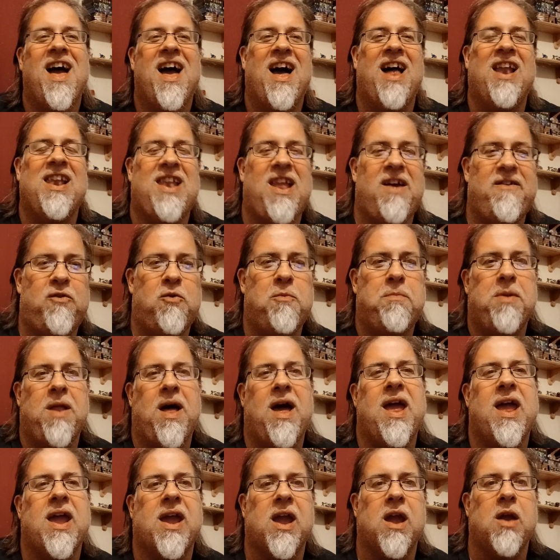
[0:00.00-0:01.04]
A level
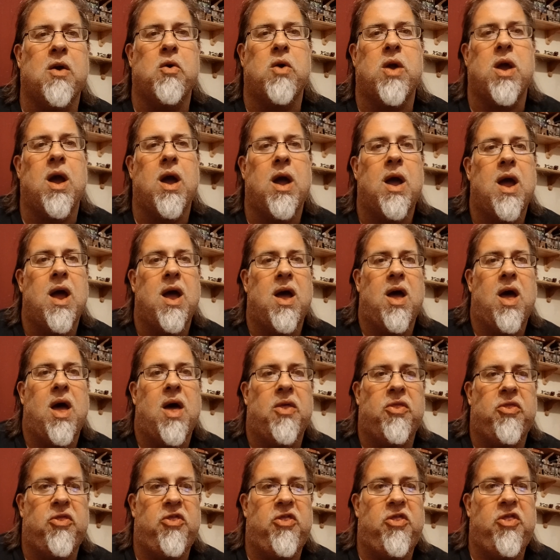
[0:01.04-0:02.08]
playing area.
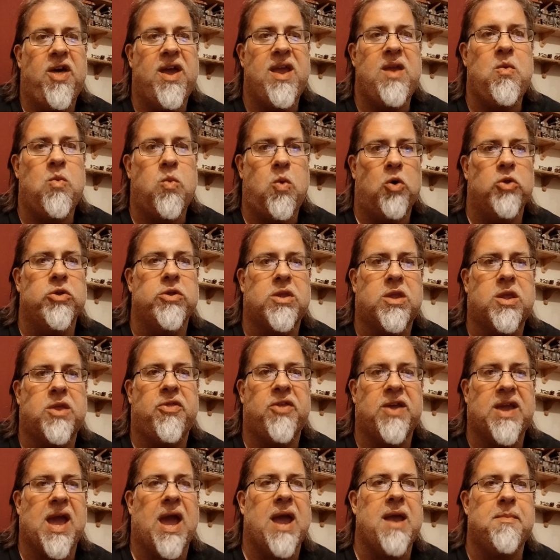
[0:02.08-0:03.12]
They want
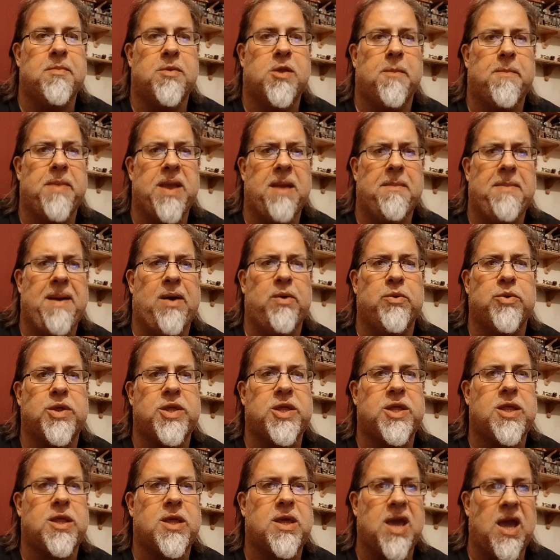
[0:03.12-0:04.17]
the game to be about
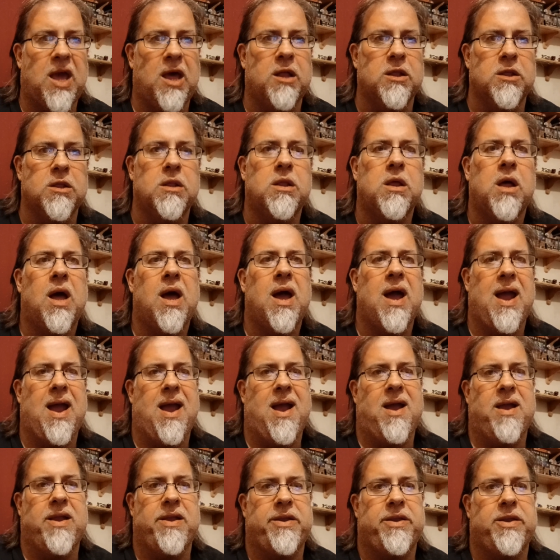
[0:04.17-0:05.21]
skill
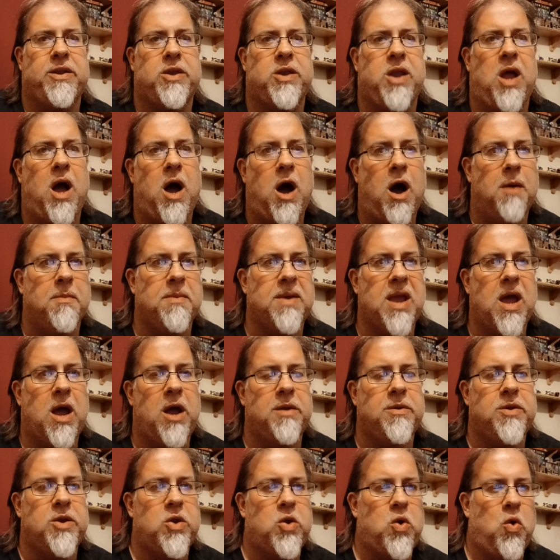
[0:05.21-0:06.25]
and
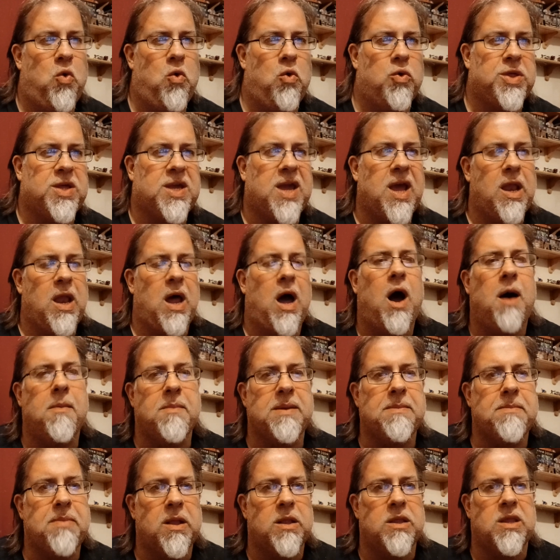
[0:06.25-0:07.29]
your skill at
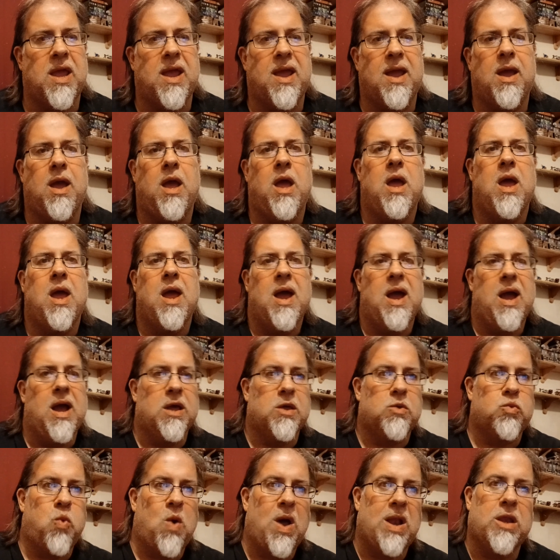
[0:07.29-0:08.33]
army building,
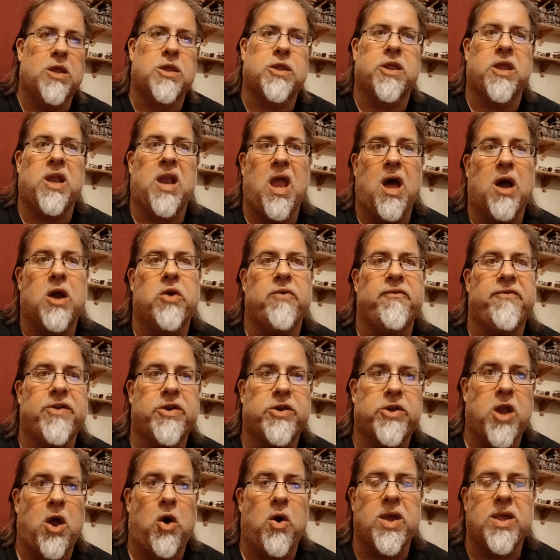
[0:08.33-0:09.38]
as well as the luck of the
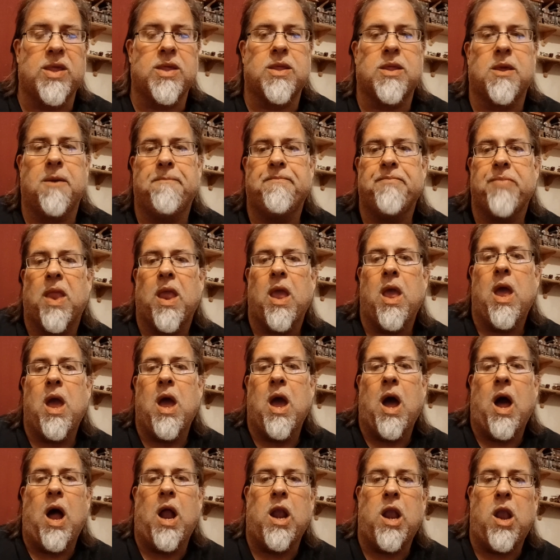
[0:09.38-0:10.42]
dice.
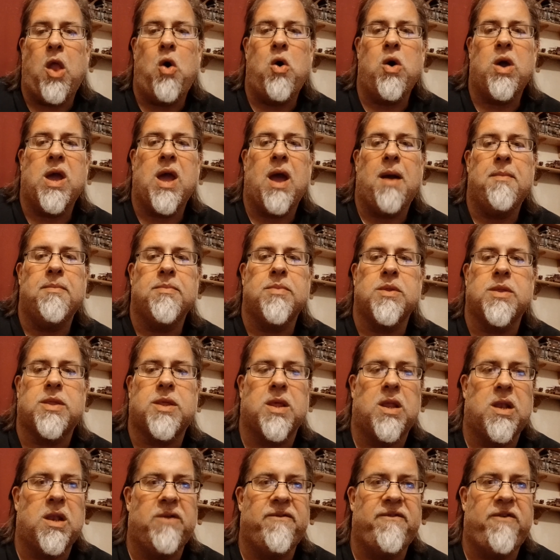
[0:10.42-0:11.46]
Along comes
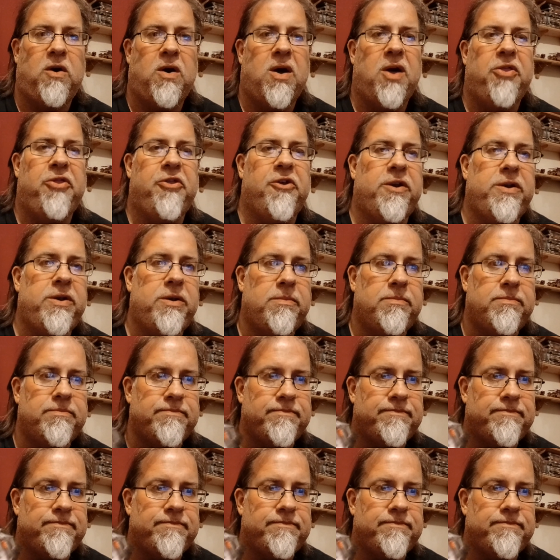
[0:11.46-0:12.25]
Leviathan.